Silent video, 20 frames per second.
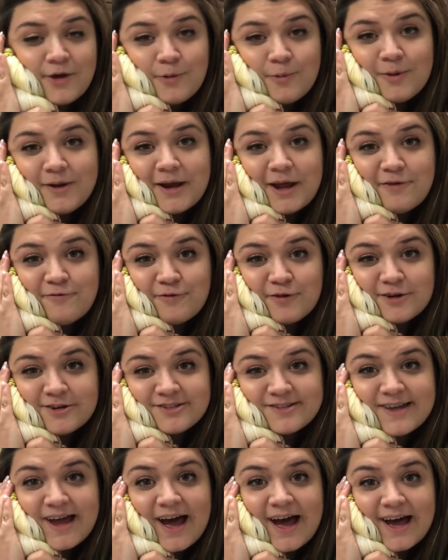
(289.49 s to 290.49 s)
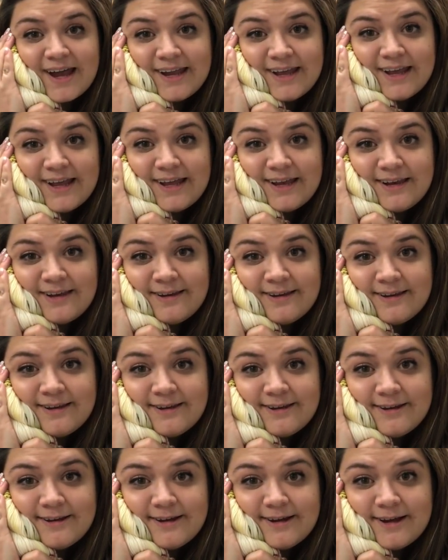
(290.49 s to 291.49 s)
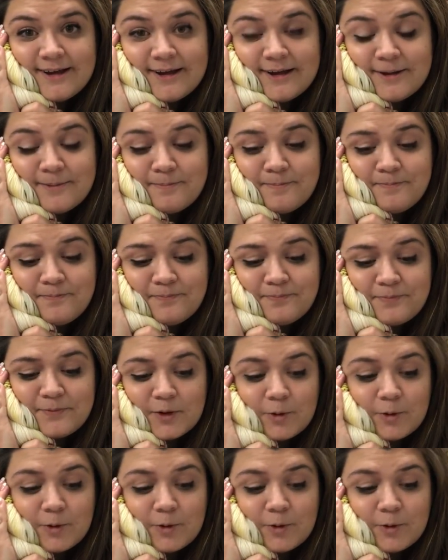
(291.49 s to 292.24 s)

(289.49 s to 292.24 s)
when I first got it, one